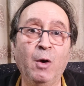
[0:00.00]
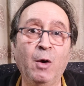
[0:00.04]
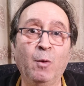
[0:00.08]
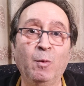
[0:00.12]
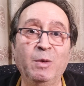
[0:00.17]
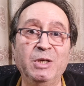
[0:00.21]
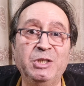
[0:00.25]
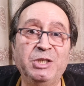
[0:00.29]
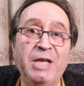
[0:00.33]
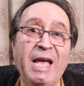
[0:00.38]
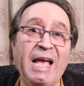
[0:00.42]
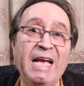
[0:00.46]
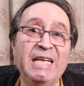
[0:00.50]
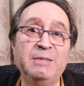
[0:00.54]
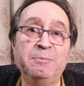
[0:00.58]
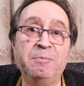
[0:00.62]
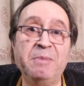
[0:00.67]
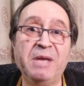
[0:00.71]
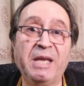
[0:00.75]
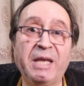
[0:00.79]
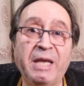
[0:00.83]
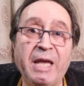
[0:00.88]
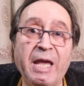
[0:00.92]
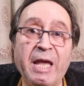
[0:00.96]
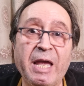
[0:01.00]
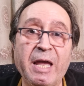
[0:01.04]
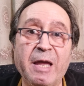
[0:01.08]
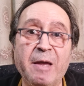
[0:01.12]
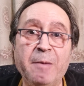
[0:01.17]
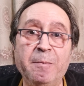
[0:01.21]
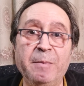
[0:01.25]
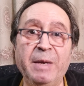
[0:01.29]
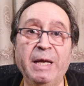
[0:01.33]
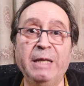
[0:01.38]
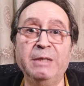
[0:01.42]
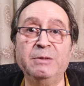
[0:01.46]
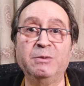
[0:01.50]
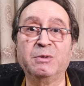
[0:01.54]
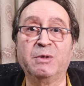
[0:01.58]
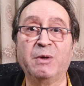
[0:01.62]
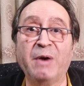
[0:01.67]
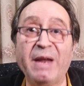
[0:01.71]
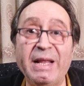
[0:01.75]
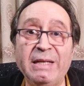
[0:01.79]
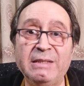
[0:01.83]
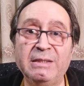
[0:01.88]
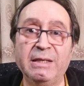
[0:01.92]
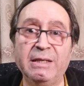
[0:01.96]
which has become
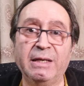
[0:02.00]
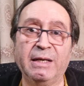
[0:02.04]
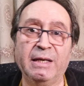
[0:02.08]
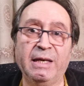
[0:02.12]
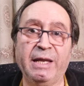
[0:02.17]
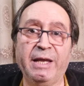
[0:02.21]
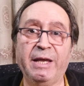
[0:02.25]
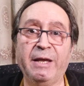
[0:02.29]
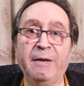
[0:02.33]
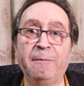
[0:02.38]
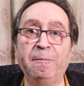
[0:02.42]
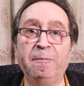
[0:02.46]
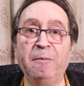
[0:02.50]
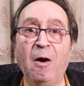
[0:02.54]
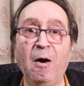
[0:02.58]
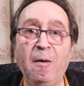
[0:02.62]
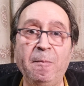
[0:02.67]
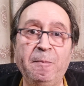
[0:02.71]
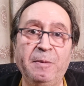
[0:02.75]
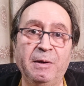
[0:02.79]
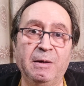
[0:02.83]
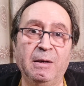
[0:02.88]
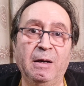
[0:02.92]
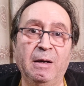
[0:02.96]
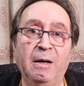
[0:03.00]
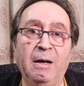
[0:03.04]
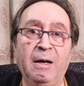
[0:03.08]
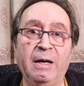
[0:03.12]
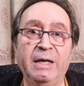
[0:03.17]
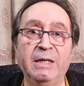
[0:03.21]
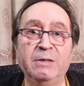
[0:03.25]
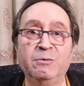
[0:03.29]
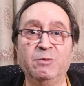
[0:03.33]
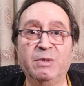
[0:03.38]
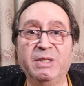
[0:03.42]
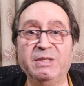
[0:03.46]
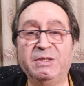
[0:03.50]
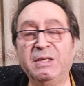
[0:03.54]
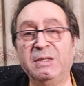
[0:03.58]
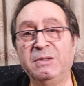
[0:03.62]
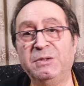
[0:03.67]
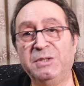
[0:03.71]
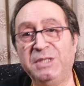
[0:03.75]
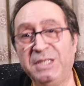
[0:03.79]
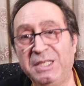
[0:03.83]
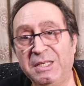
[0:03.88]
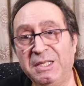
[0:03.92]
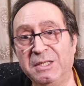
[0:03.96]
increasingly popular in
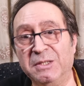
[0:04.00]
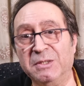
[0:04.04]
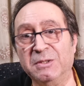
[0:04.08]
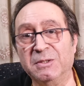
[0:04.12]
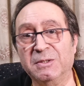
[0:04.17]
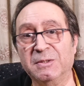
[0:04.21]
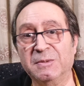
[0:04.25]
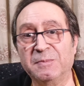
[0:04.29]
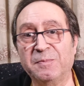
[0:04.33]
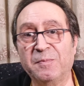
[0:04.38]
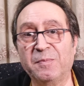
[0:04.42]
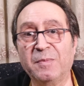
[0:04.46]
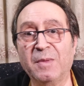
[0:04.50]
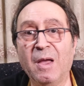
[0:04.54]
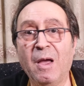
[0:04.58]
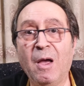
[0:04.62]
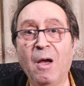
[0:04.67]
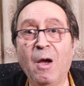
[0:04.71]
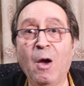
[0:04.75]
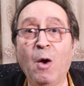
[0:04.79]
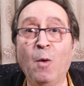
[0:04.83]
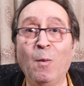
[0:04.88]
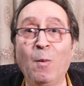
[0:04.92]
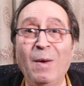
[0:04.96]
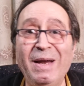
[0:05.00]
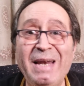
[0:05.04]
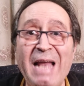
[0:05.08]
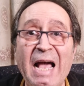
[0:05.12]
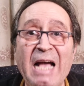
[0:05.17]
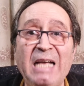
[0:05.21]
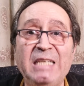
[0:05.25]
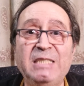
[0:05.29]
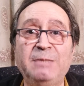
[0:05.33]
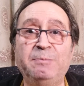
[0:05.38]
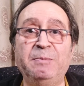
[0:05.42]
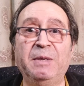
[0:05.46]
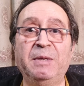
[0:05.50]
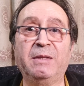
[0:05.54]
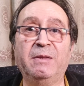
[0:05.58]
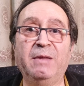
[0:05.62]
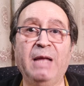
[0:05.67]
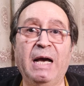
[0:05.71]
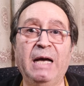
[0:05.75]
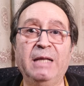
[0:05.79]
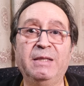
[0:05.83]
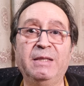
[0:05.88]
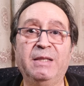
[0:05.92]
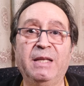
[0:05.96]
recent years. One aspect
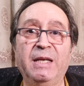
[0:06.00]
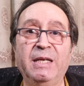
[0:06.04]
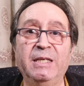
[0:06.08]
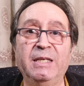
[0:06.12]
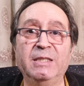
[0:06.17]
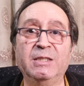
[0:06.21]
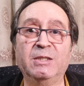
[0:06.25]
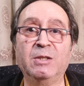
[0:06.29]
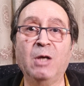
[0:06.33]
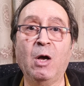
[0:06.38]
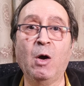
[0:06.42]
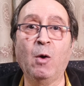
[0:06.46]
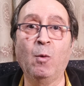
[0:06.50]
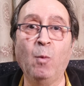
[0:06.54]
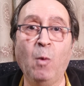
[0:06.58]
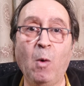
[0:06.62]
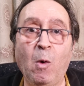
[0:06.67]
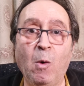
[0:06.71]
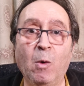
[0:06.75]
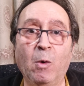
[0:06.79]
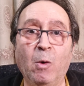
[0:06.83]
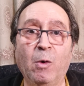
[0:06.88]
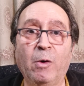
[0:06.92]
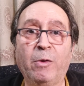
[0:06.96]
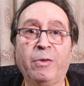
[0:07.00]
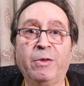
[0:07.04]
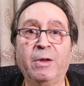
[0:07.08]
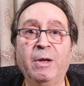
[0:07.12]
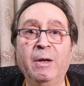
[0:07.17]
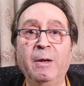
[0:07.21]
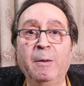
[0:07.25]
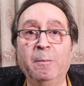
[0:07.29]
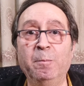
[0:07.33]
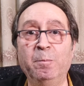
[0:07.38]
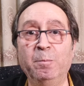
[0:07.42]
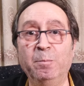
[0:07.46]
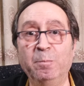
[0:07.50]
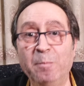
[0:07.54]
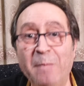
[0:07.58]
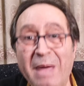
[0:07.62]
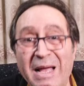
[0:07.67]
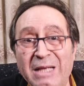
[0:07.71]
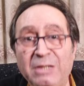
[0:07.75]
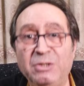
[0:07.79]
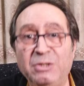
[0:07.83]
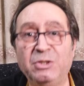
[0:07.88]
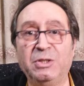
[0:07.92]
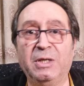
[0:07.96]
that is worth
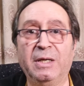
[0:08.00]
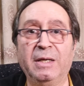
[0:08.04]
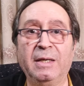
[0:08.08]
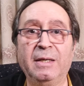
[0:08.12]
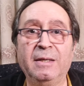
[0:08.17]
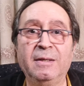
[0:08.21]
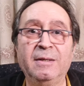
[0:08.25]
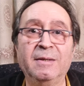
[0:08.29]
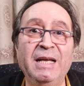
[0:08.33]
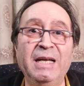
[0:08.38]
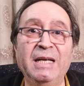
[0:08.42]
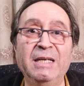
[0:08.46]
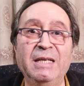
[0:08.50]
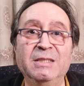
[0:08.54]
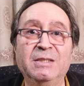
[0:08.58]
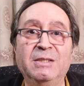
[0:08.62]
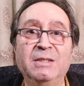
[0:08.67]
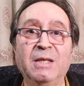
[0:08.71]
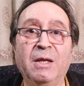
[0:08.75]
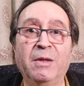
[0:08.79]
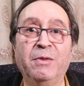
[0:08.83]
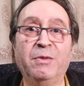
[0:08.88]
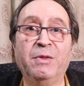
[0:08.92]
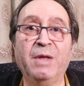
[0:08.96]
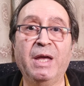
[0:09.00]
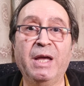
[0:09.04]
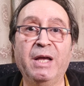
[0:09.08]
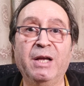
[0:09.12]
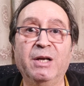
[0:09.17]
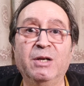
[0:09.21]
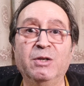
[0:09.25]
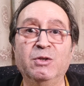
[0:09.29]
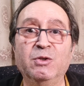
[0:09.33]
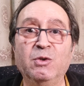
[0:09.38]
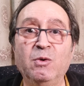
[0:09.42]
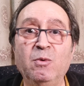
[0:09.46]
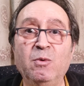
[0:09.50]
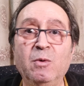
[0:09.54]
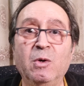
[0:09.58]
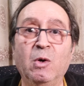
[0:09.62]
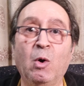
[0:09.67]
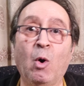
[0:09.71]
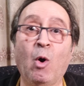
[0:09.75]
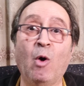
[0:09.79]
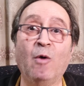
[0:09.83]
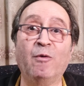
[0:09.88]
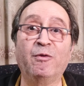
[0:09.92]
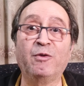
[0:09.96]
mentioning is the role
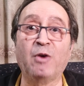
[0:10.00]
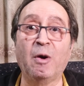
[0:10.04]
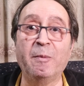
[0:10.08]
of